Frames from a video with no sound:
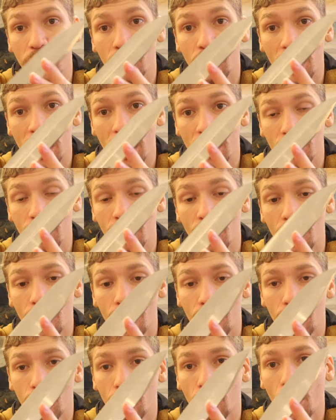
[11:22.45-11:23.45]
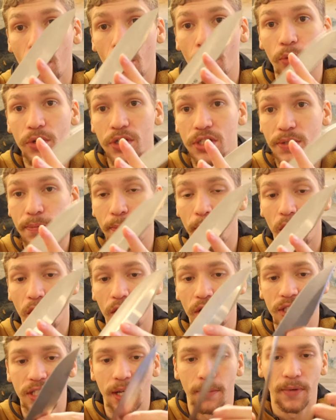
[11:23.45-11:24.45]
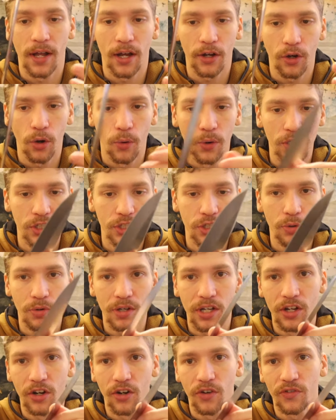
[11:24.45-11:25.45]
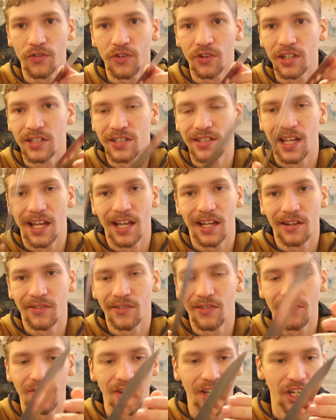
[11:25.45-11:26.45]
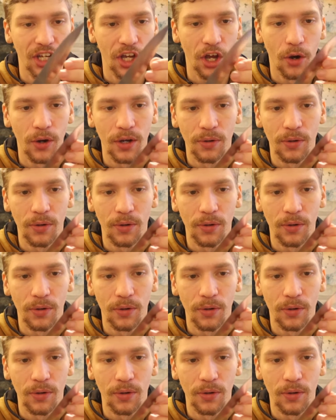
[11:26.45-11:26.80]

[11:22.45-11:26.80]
You can throw sparks. I'm not going to here for the sake of the video.